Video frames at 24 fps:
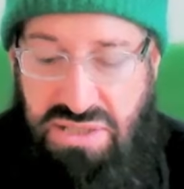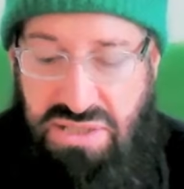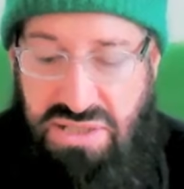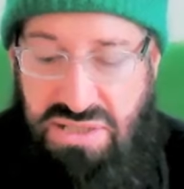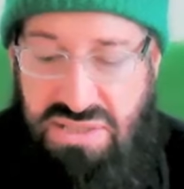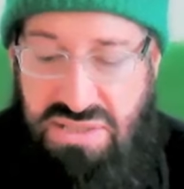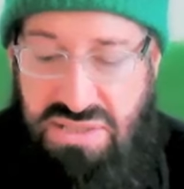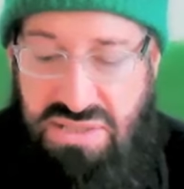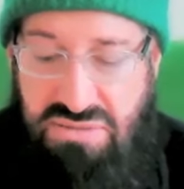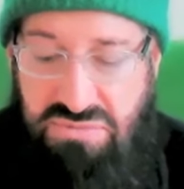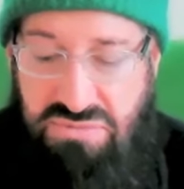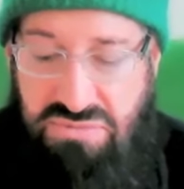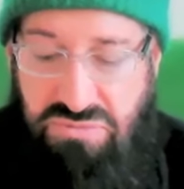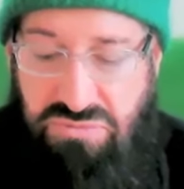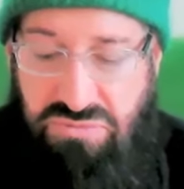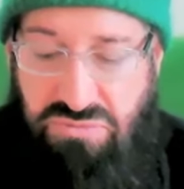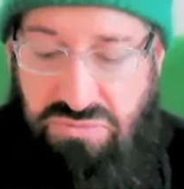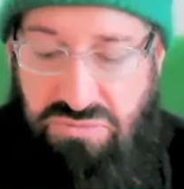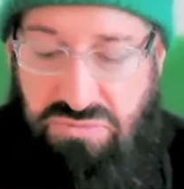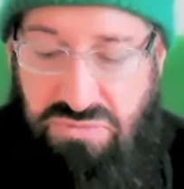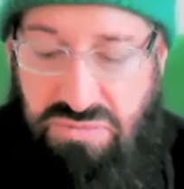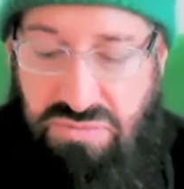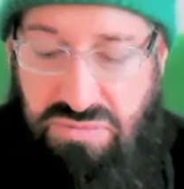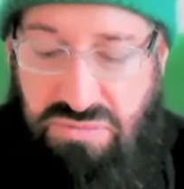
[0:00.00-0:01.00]
This
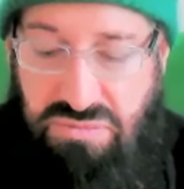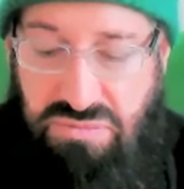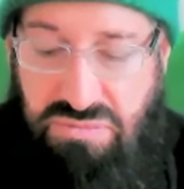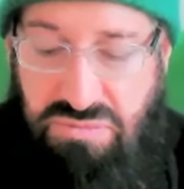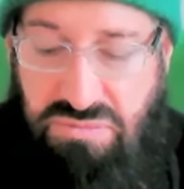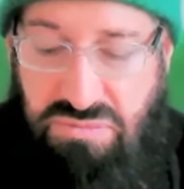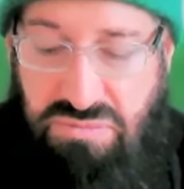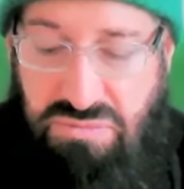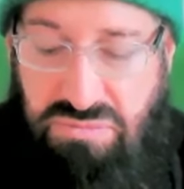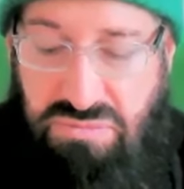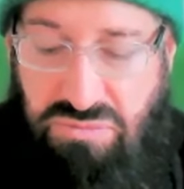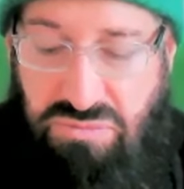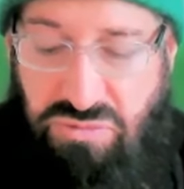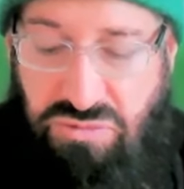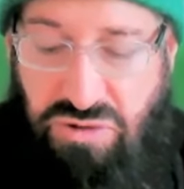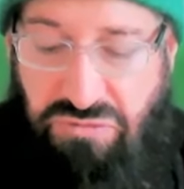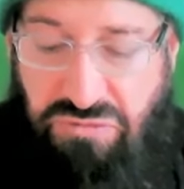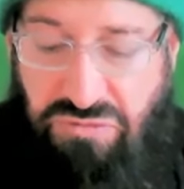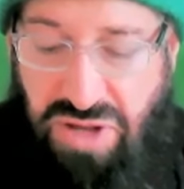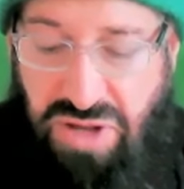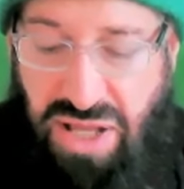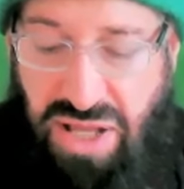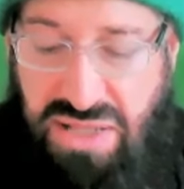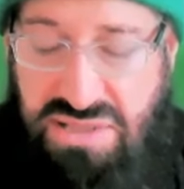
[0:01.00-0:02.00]

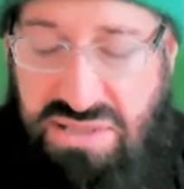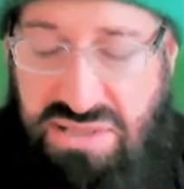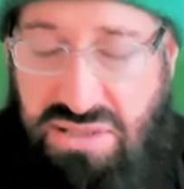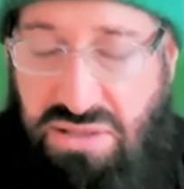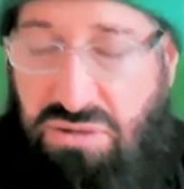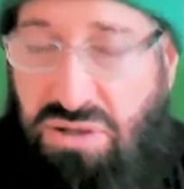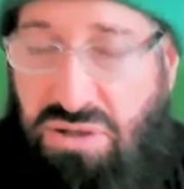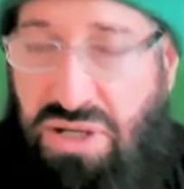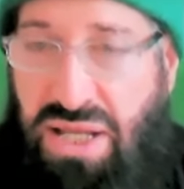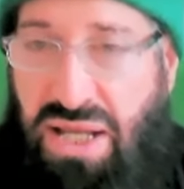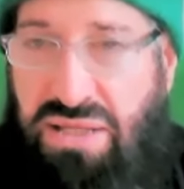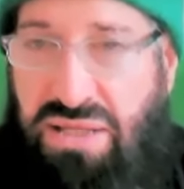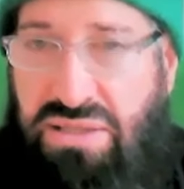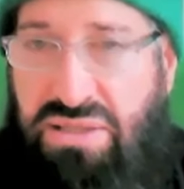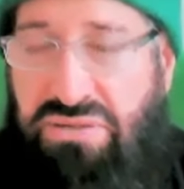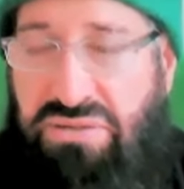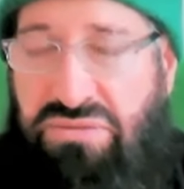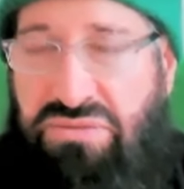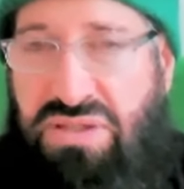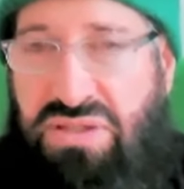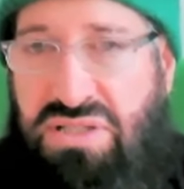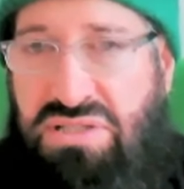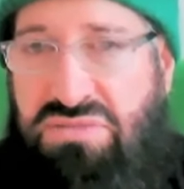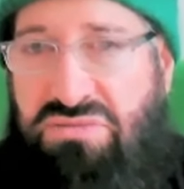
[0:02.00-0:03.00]
reflects the
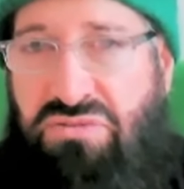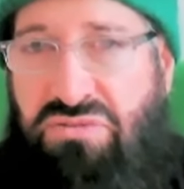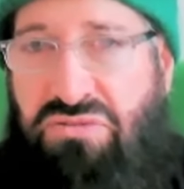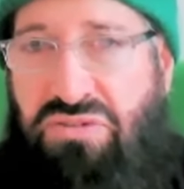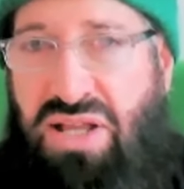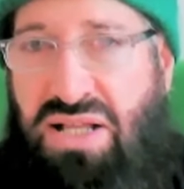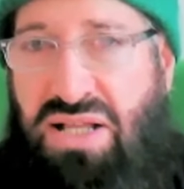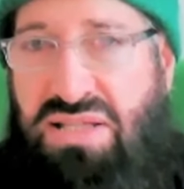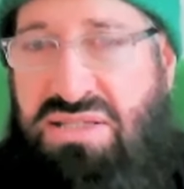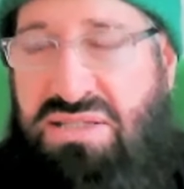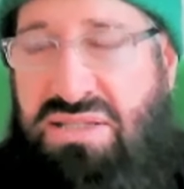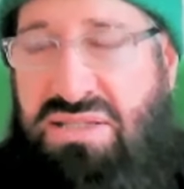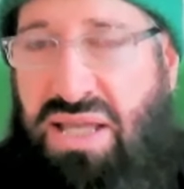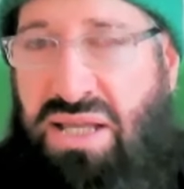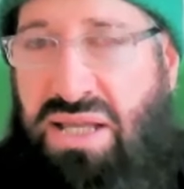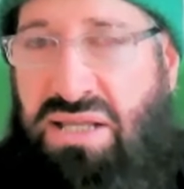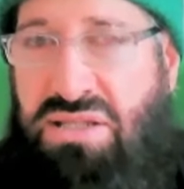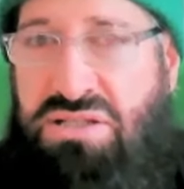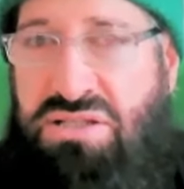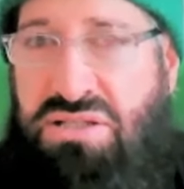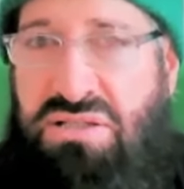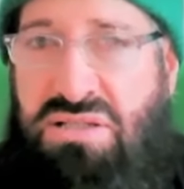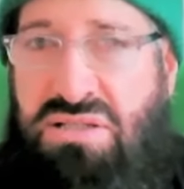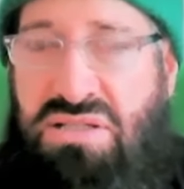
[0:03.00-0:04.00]
collective, this reflects
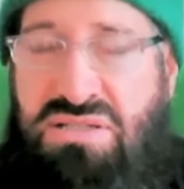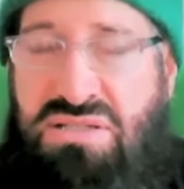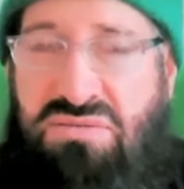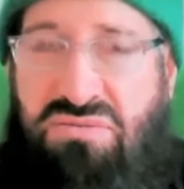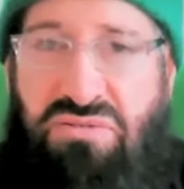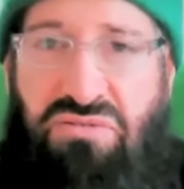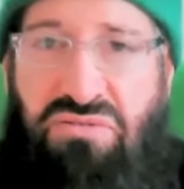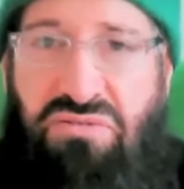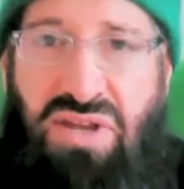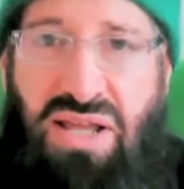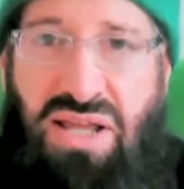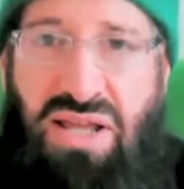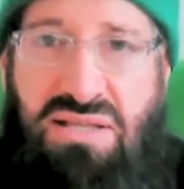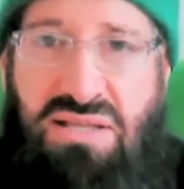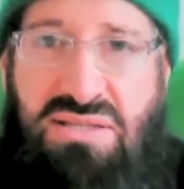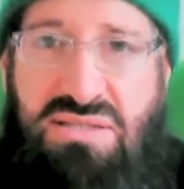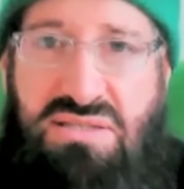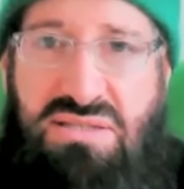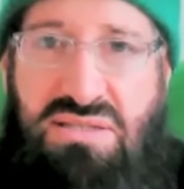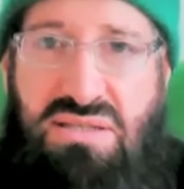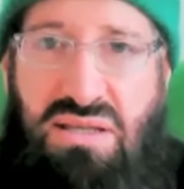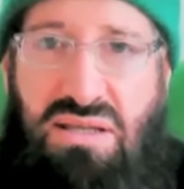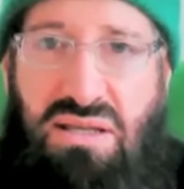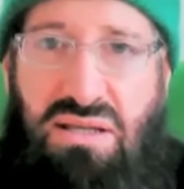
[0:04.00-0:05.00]
nature, this
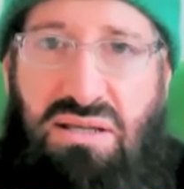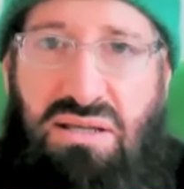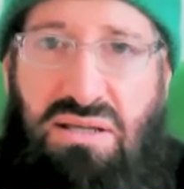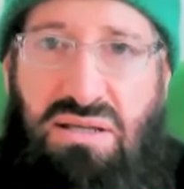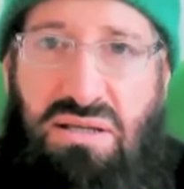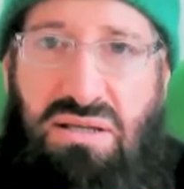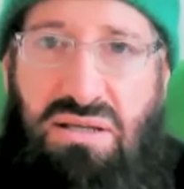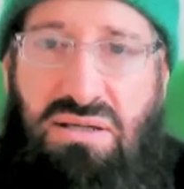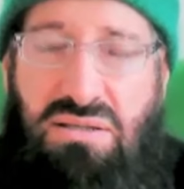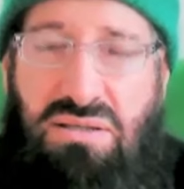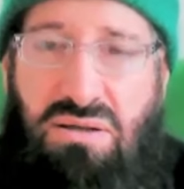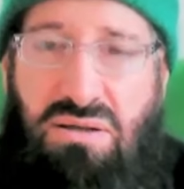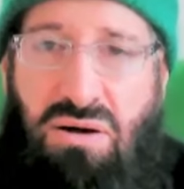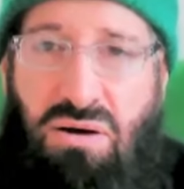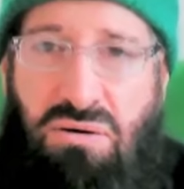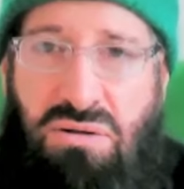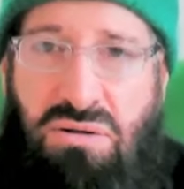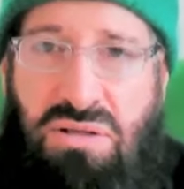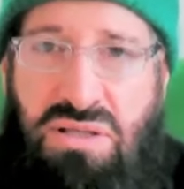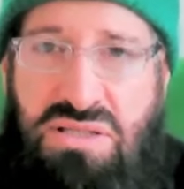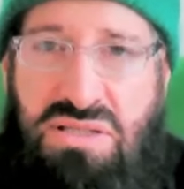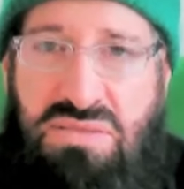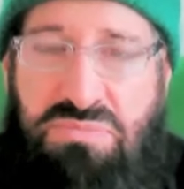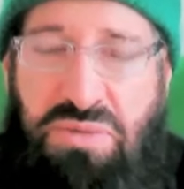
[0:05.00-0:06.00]
reflects all
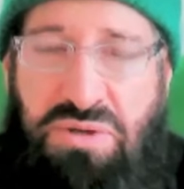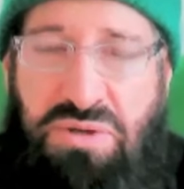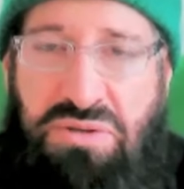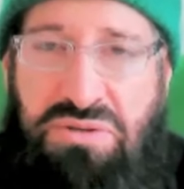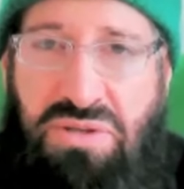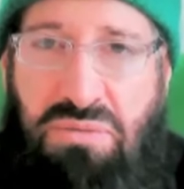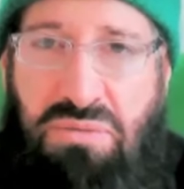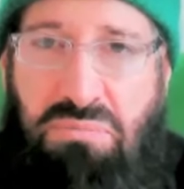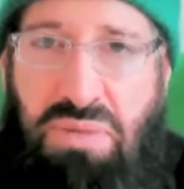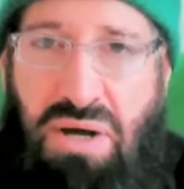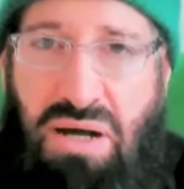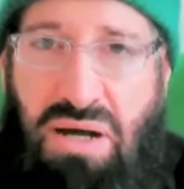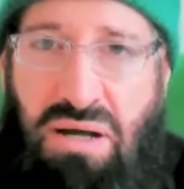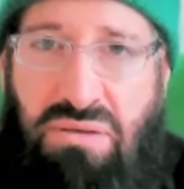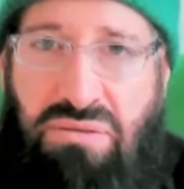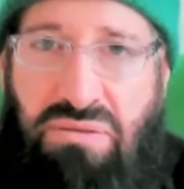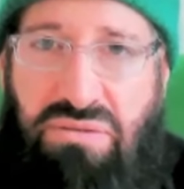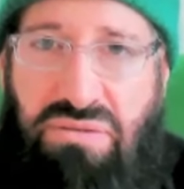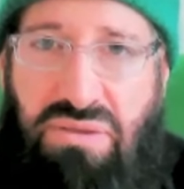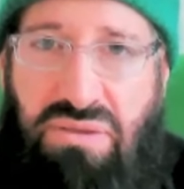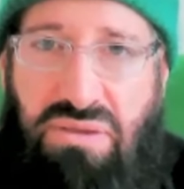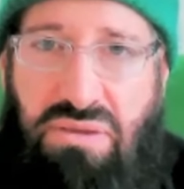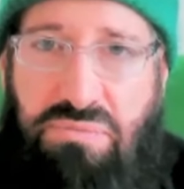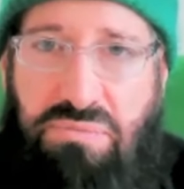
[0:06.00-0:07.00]
the spiritual
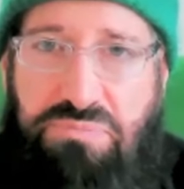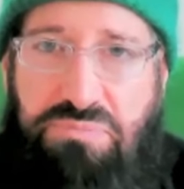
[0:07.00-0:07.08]
path.